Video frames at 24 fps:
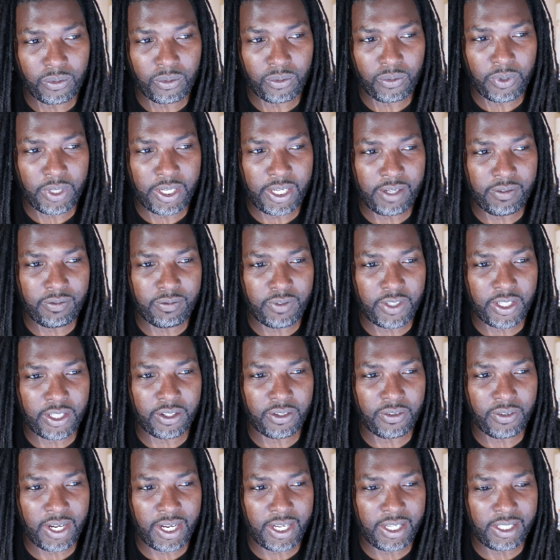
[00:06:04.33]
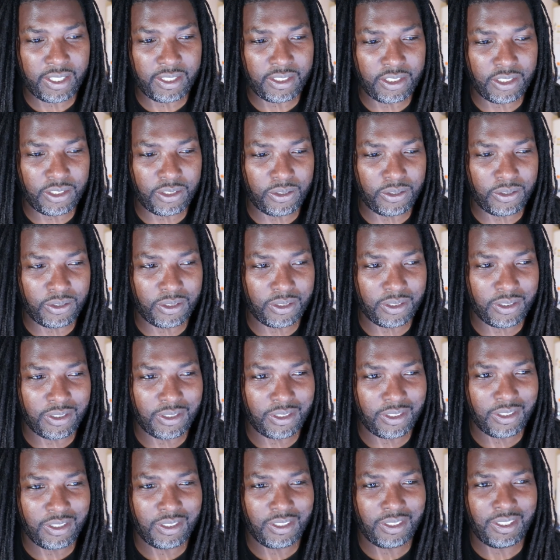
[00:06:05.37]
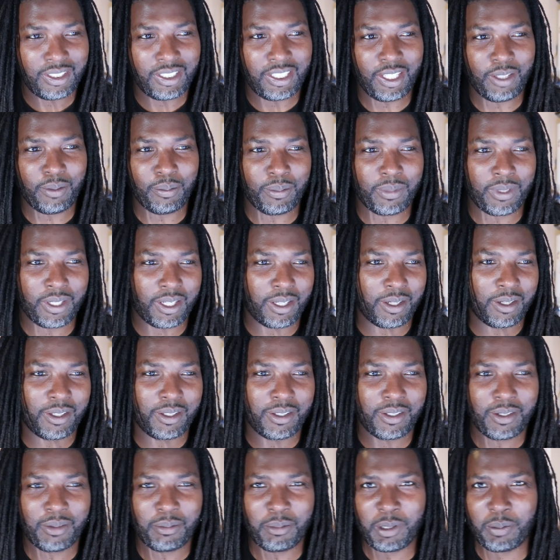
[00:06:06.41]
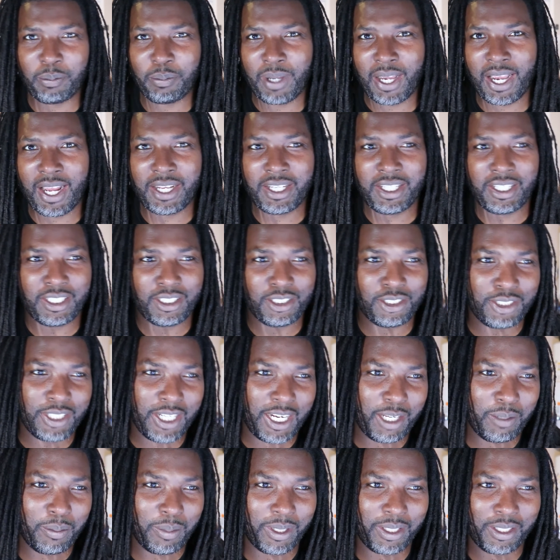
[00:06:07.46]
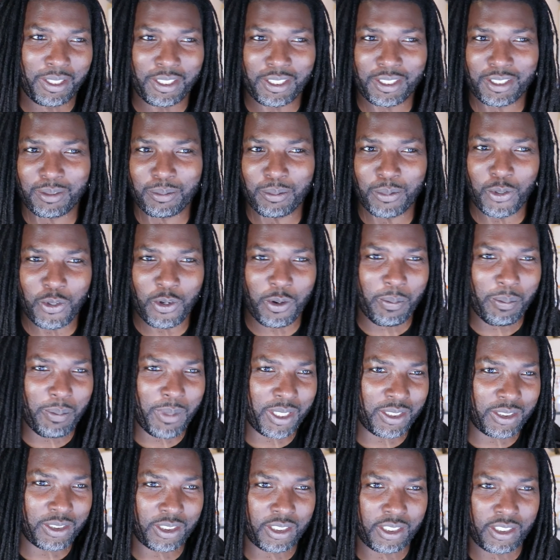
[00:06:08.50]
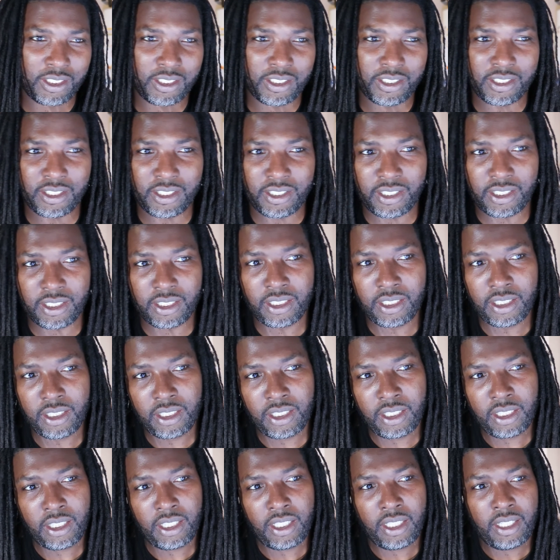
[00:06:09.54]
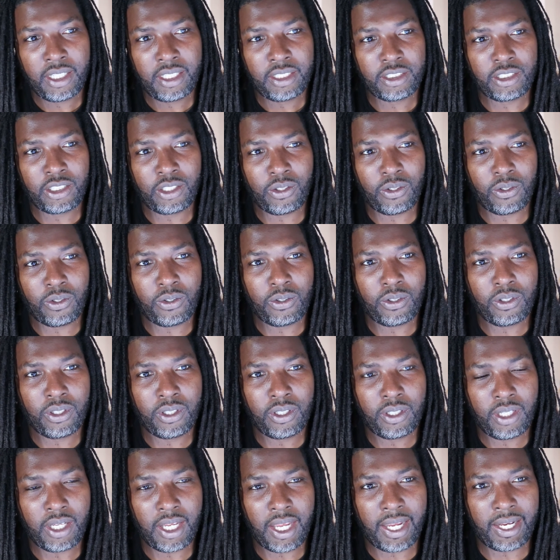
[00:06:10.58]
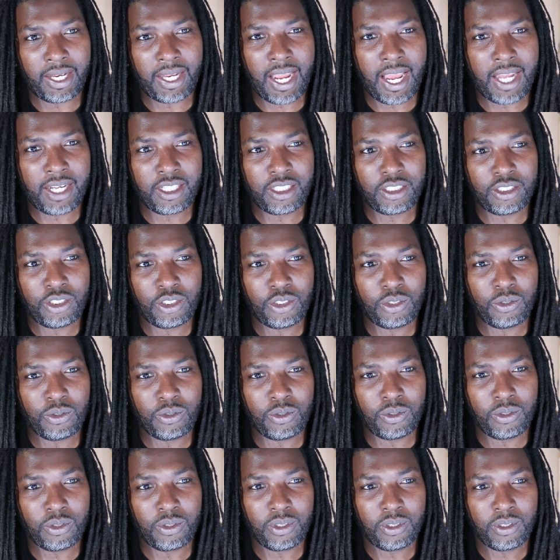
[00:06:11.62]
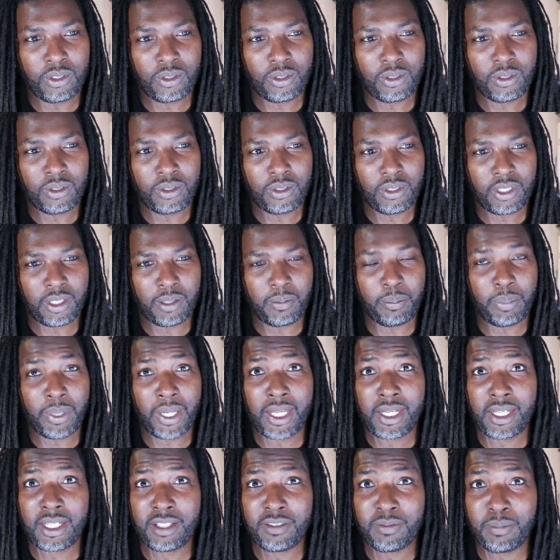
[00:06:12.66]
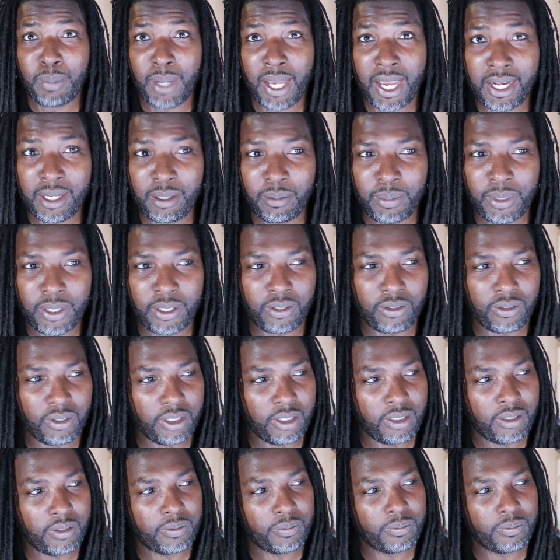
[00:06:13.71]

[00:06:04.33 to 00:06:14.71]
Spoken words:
reinvigorated to get my body in shape and look more muscular. And so I got into competitive bodybuilding.